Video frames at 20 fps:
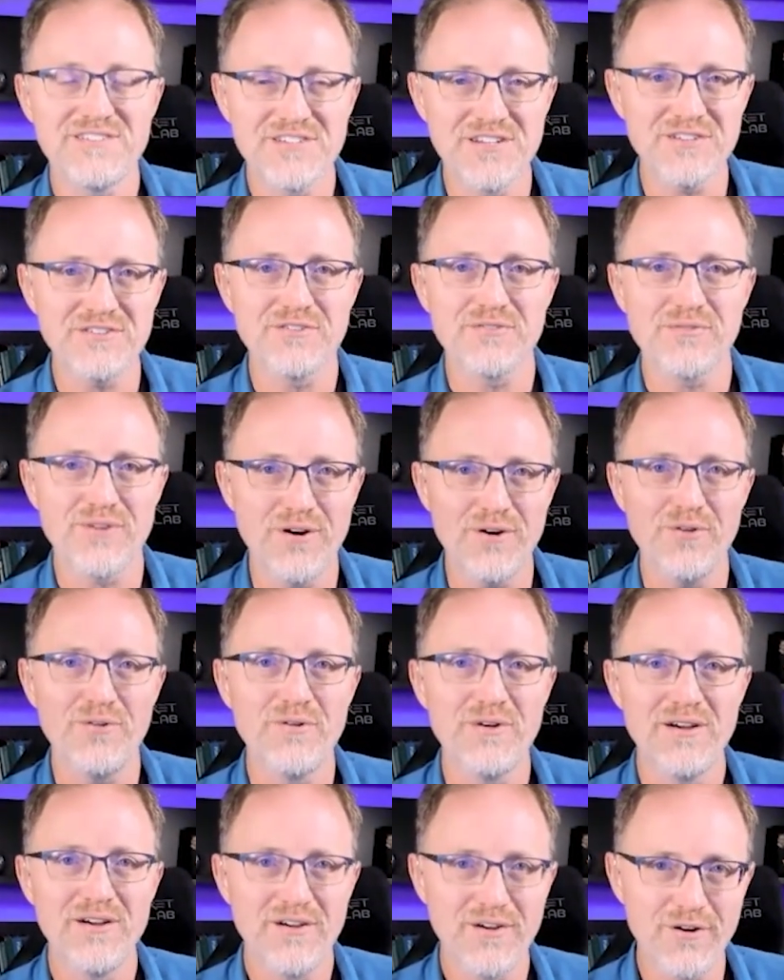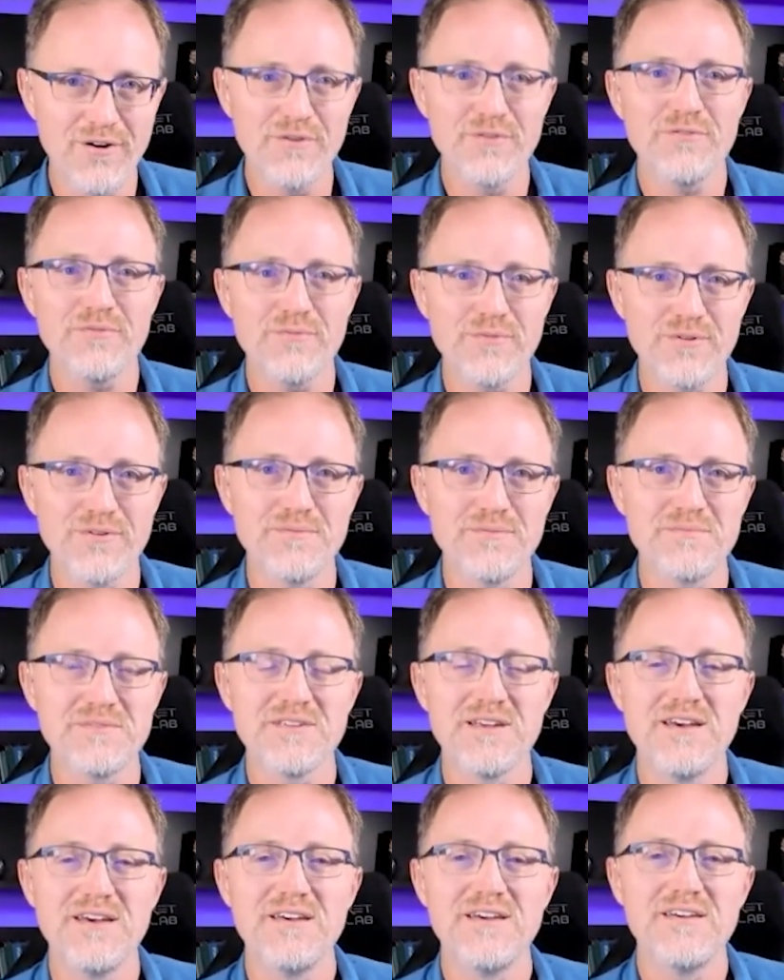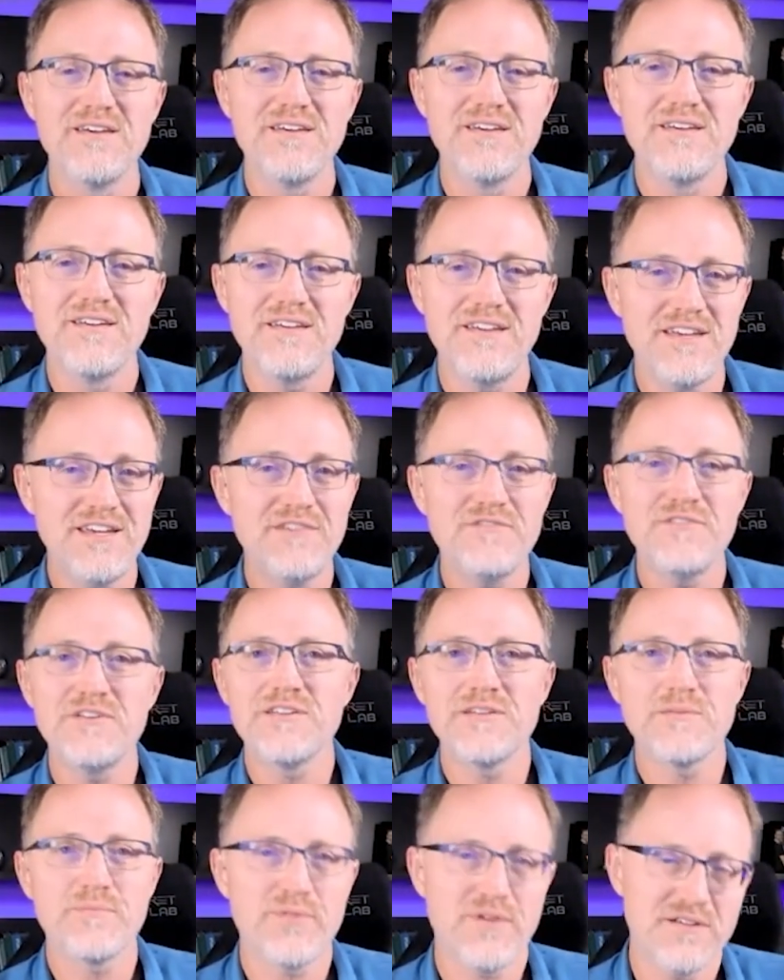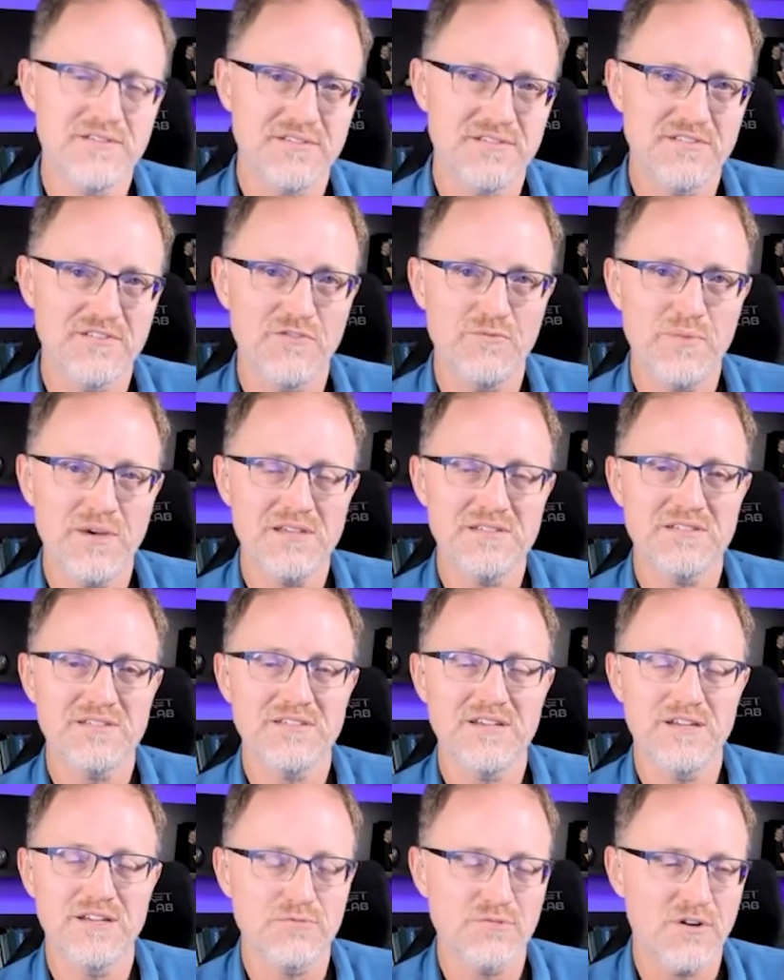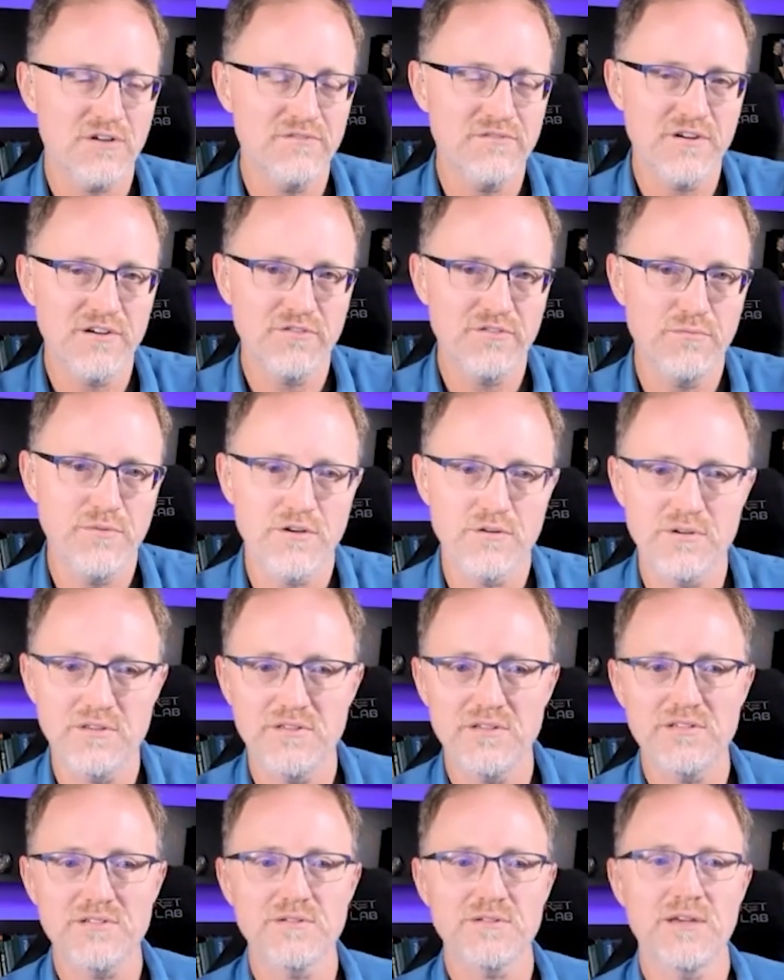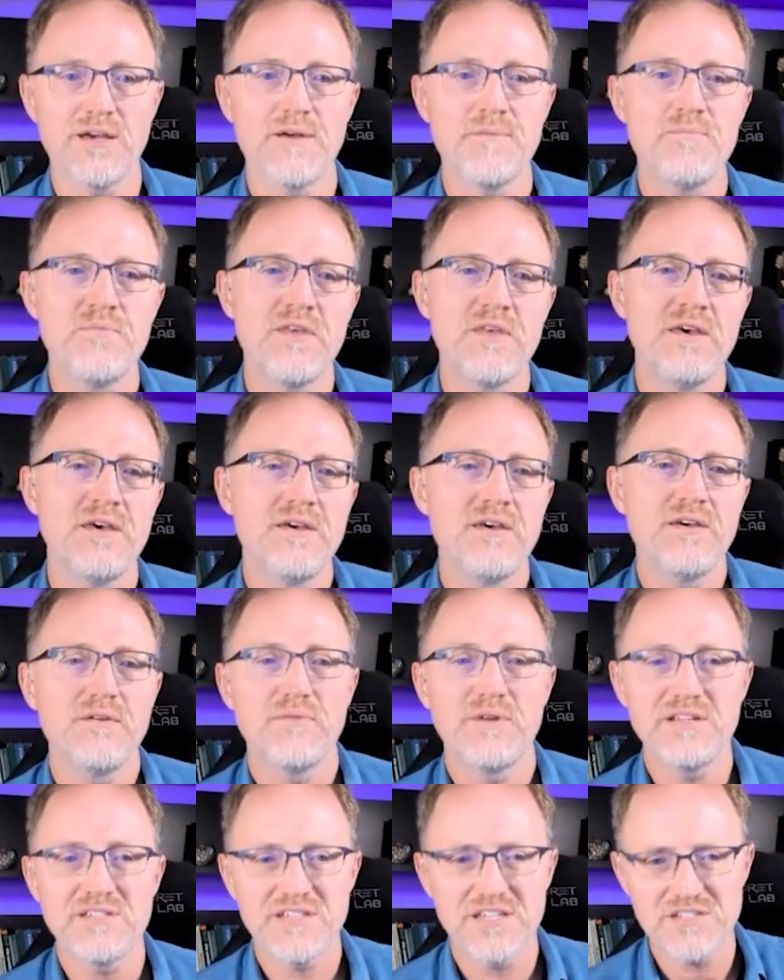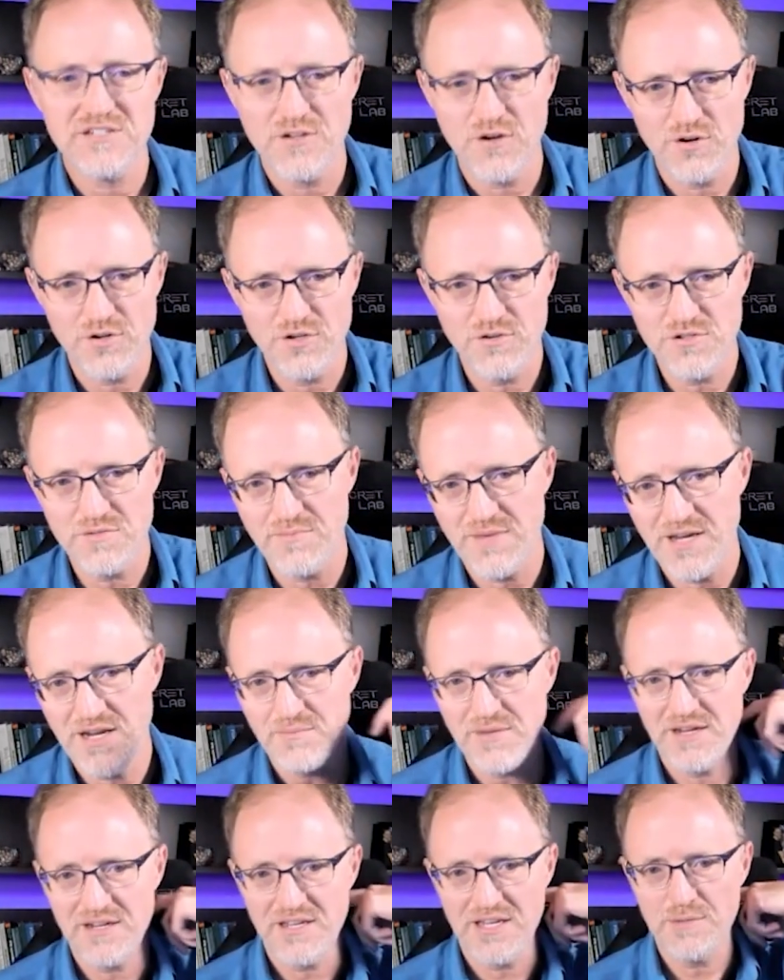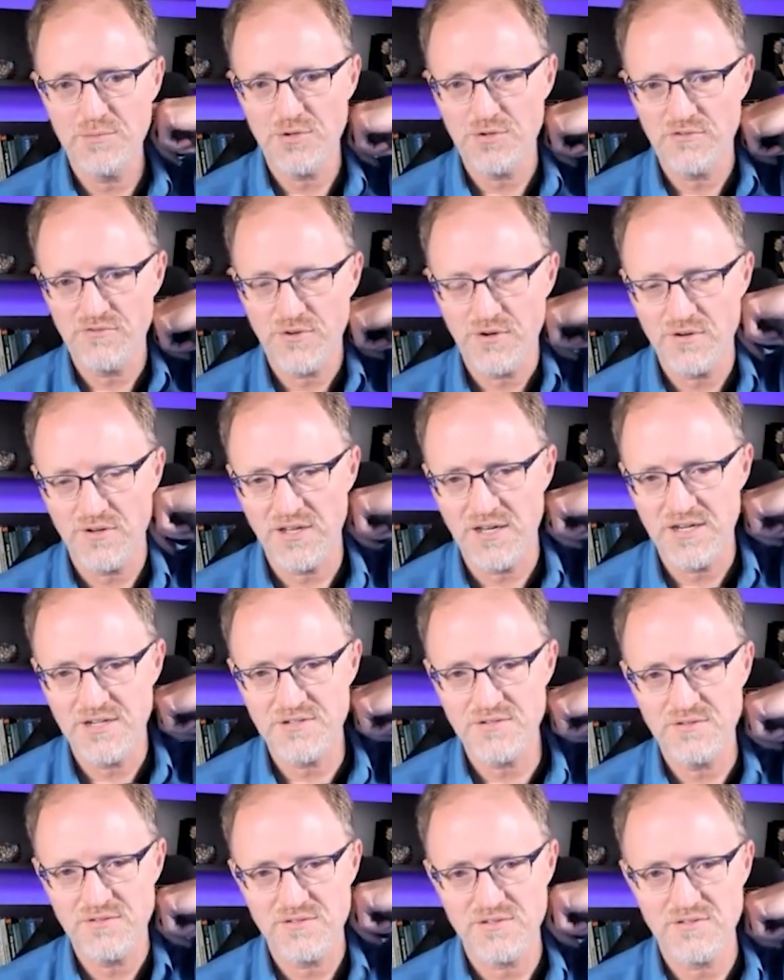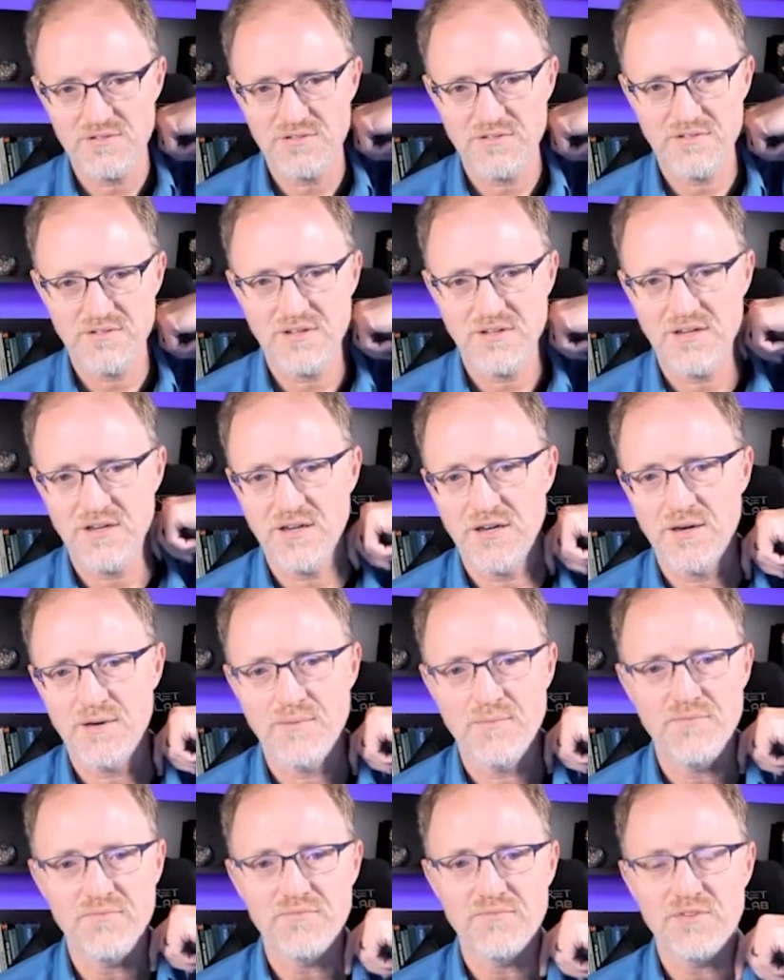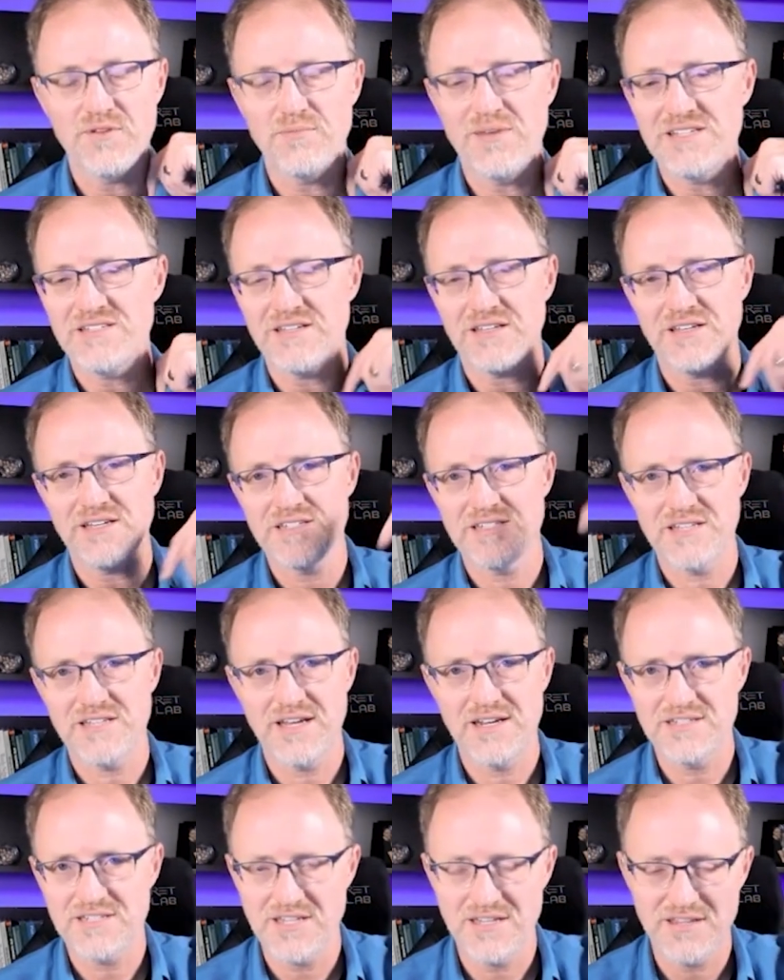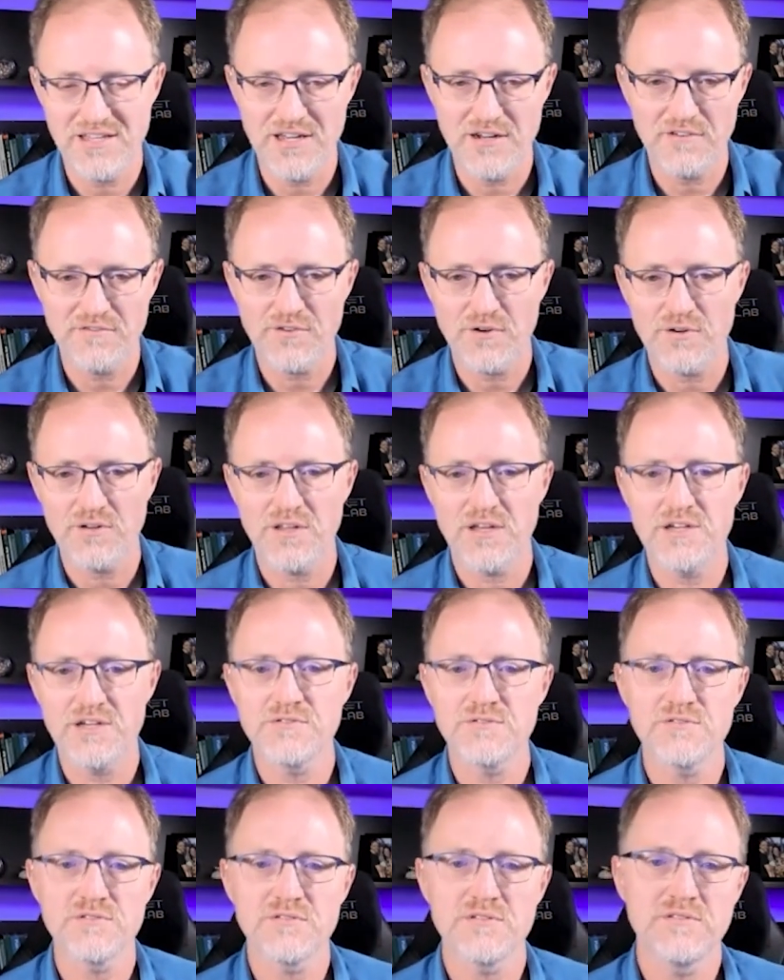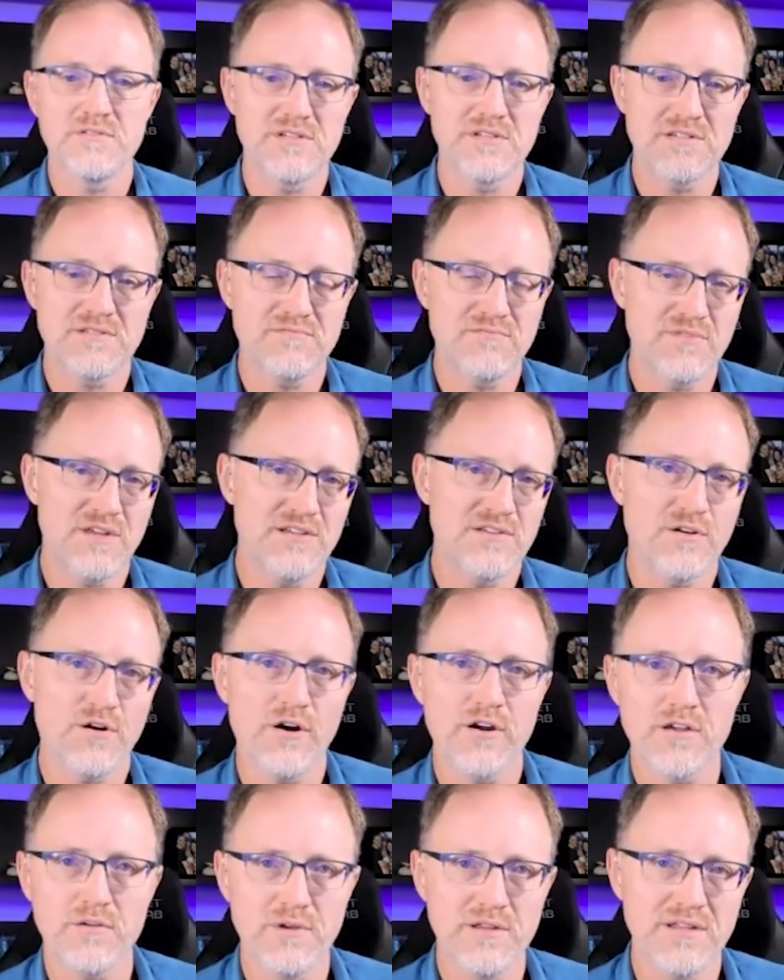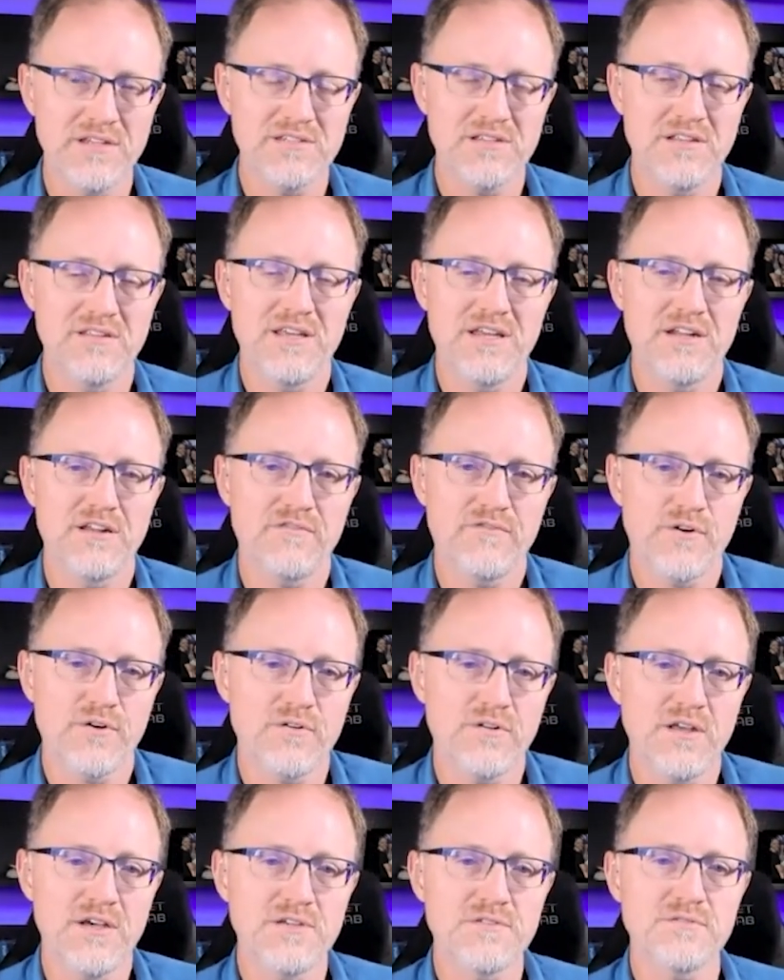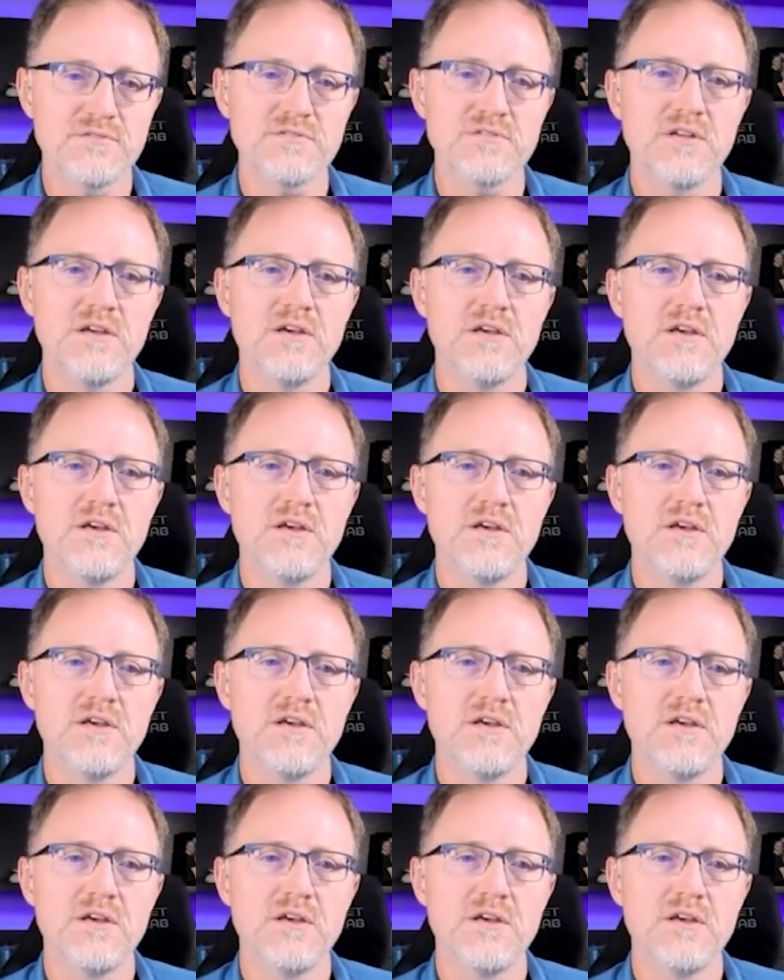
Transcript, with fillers: to grow earthworms, even in the presence of pesticides. We're all very familiar with this, okay? When he says don't use man-made chemical fertilizers, um, you know, basically he's saying synthetic fertilizers, and he's he's arguing that synthetic fertilizers